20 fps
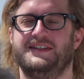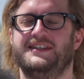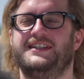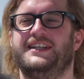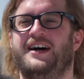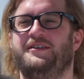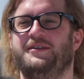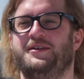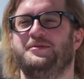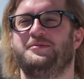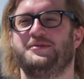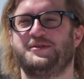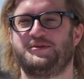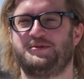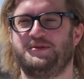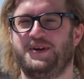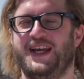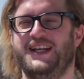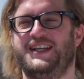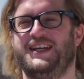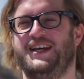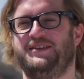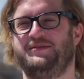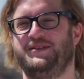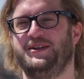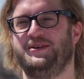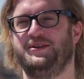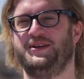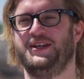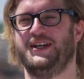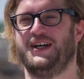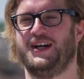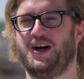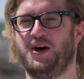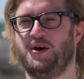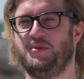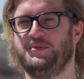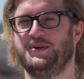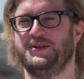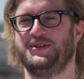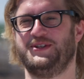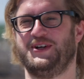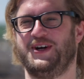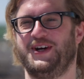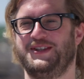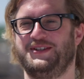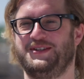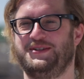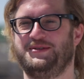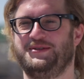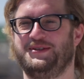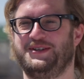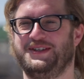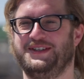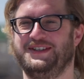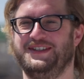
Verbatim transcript: David, it was great having you here. Hope you enjoyed the tour.